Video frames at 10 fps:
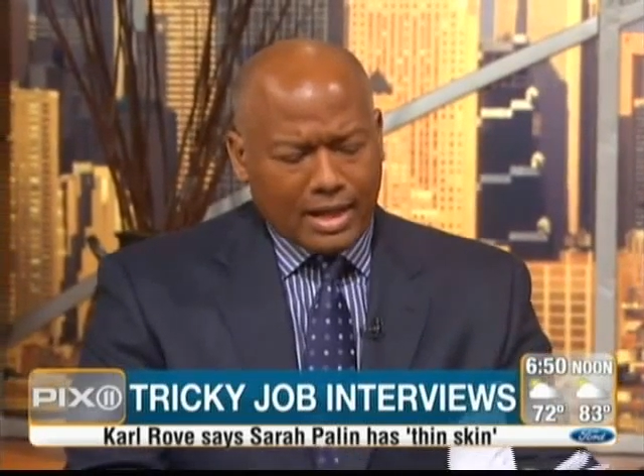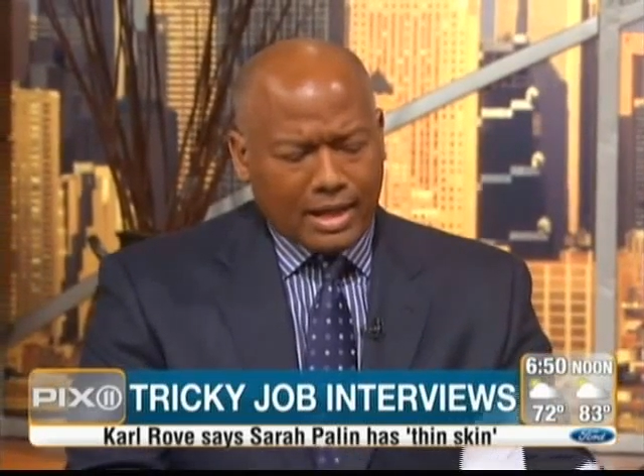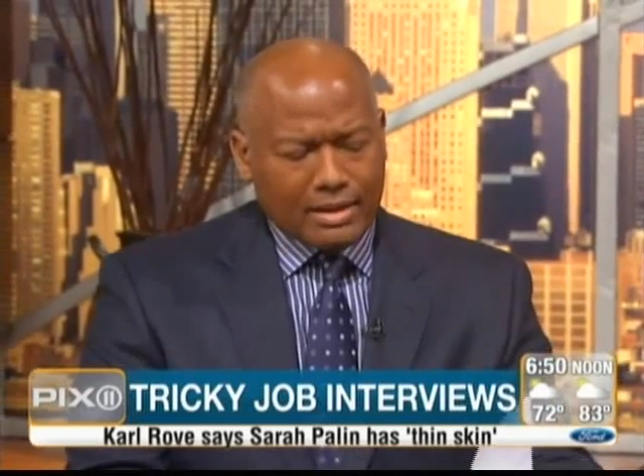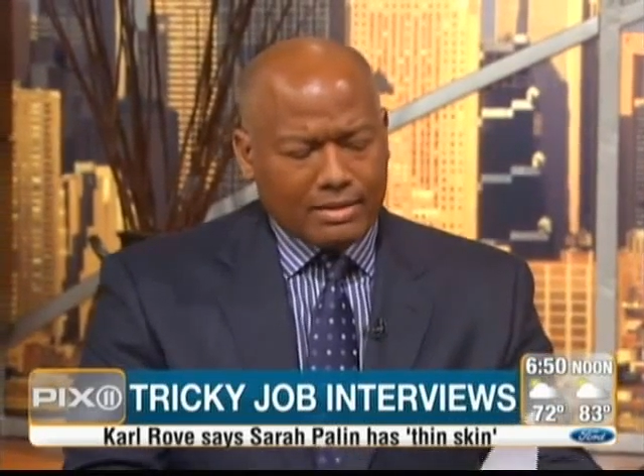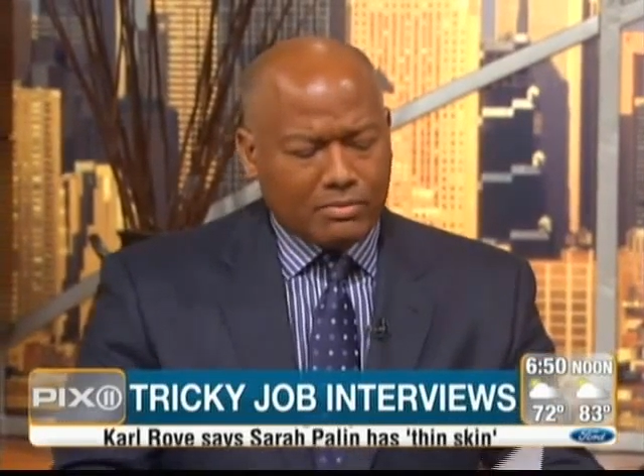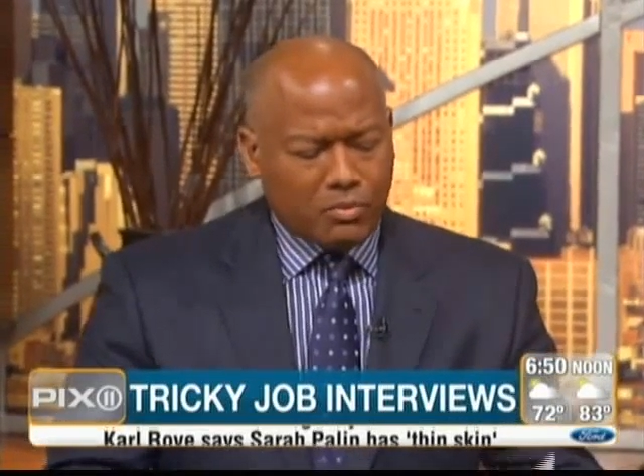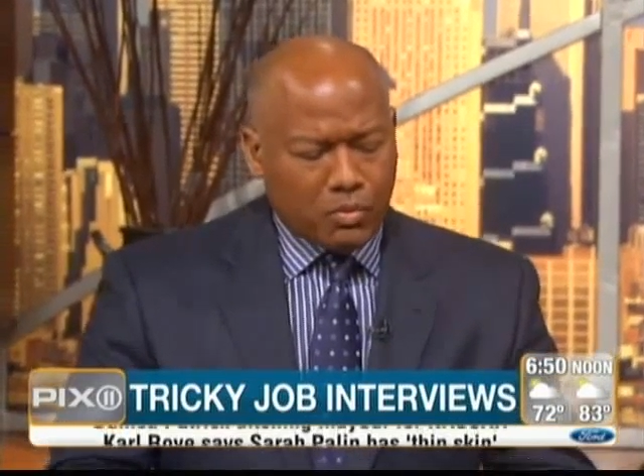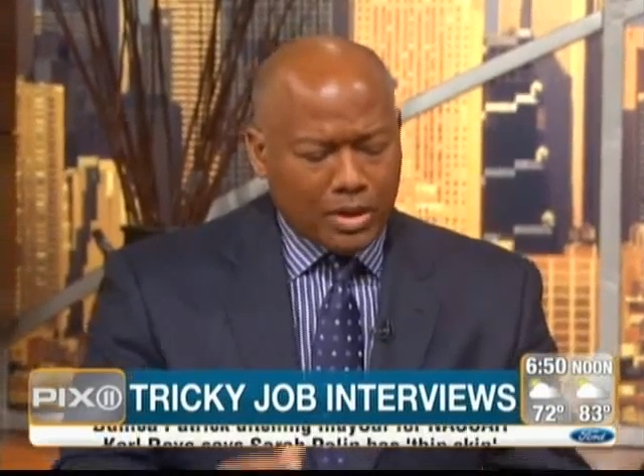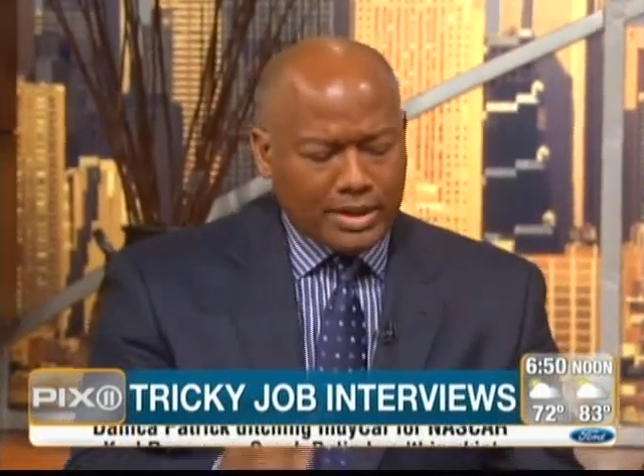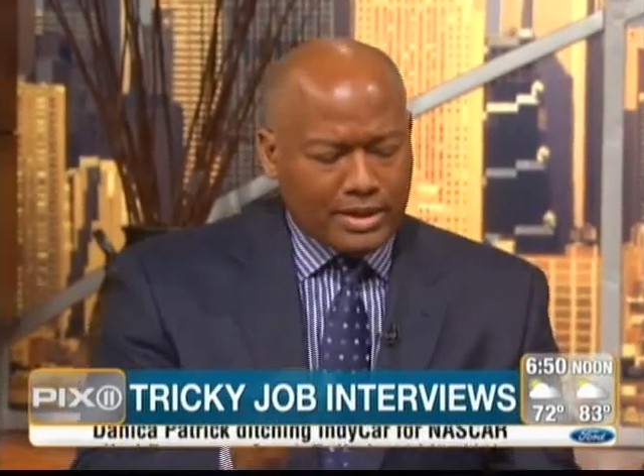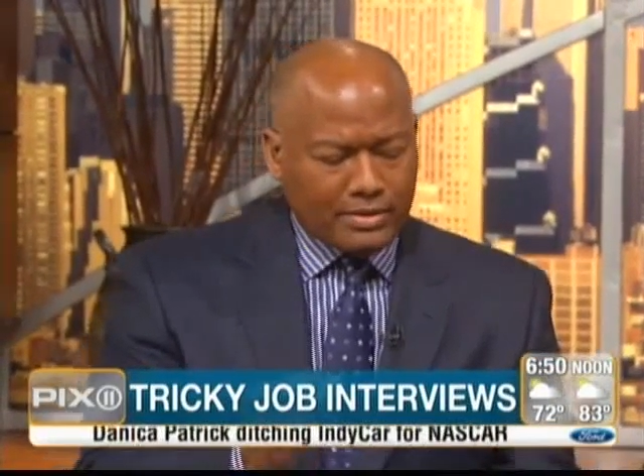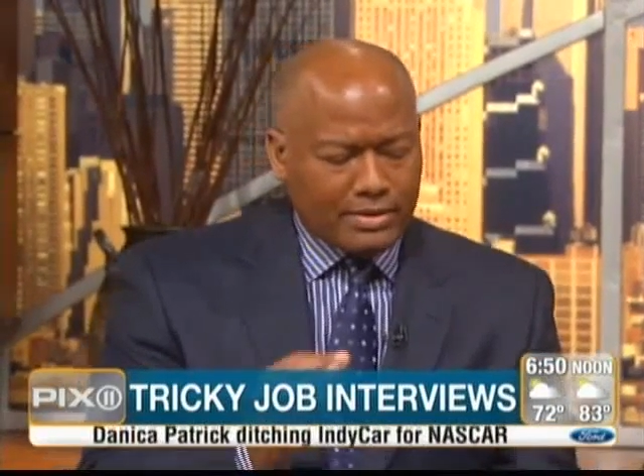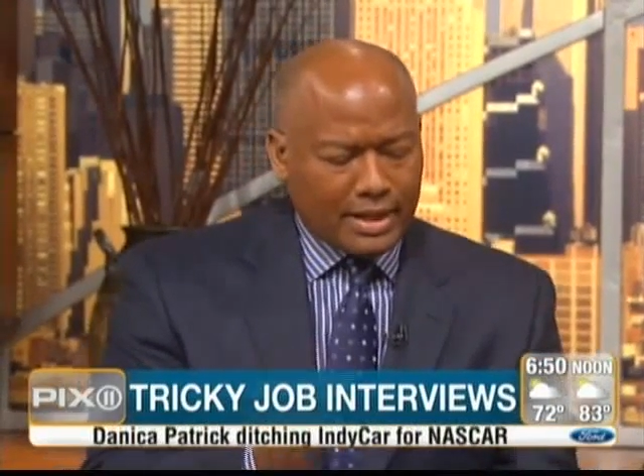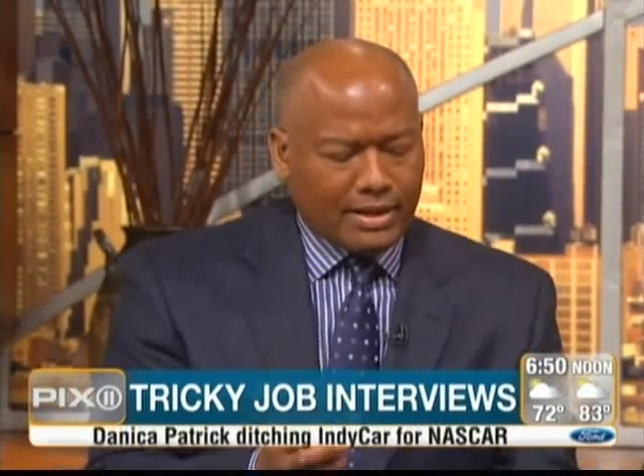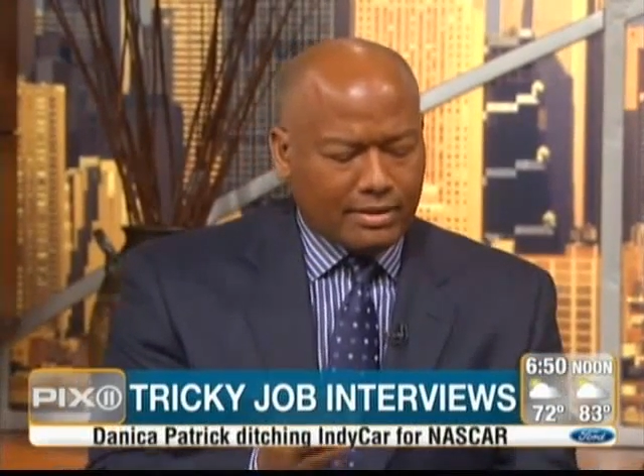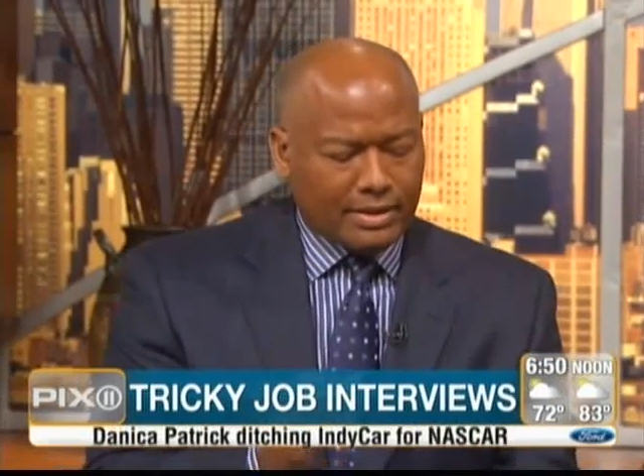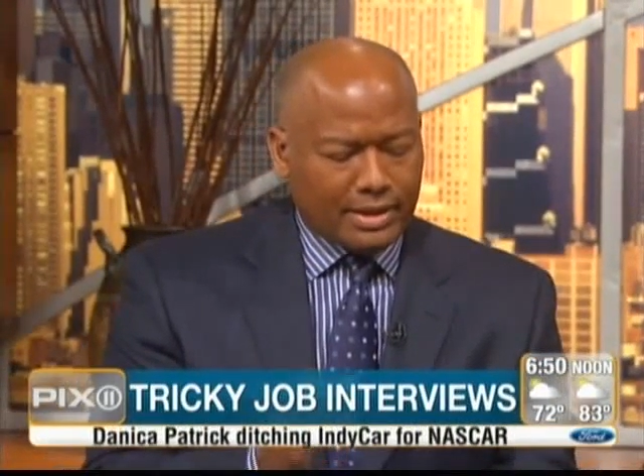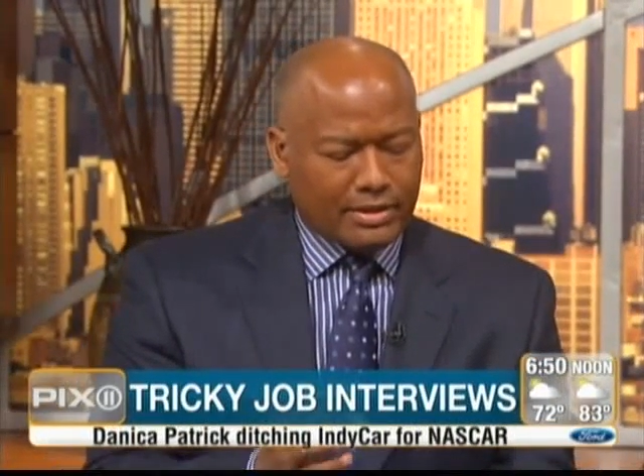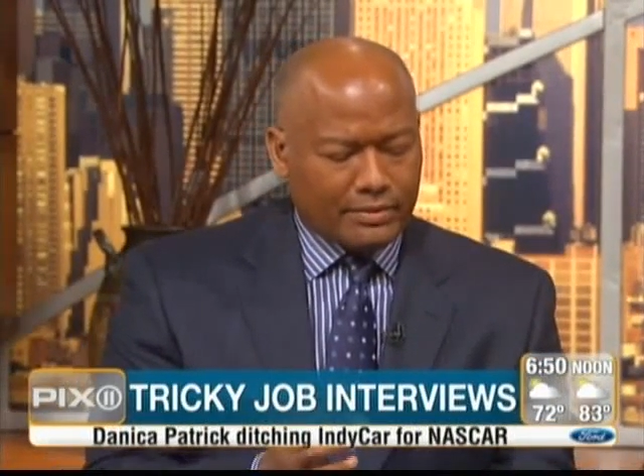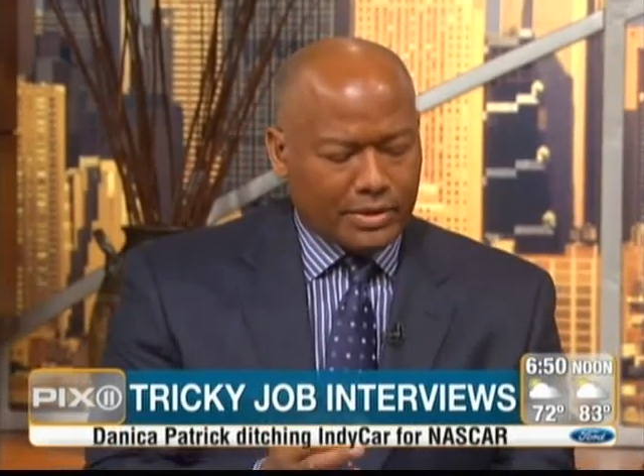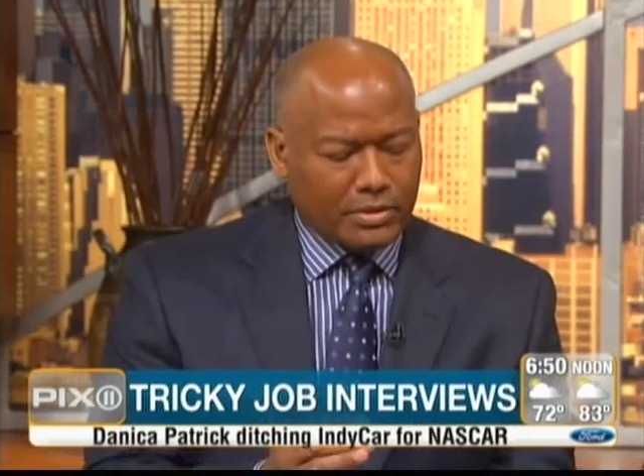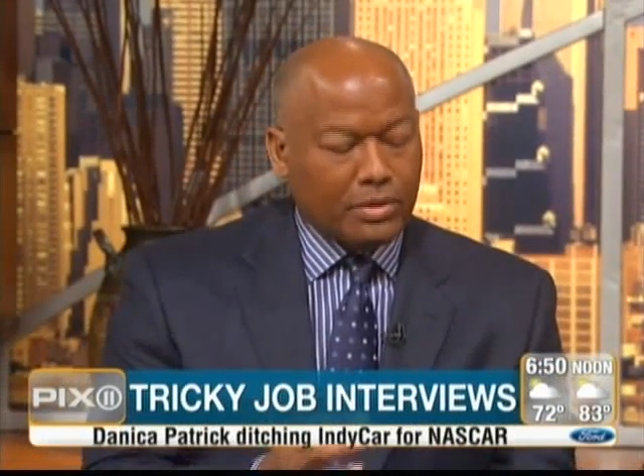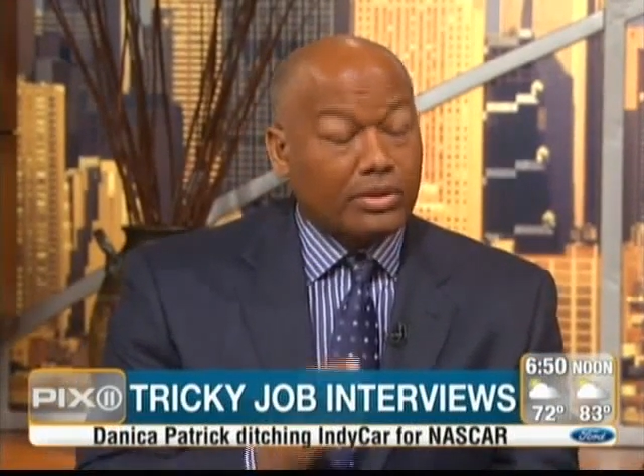Uh, what do you tell the interviewer,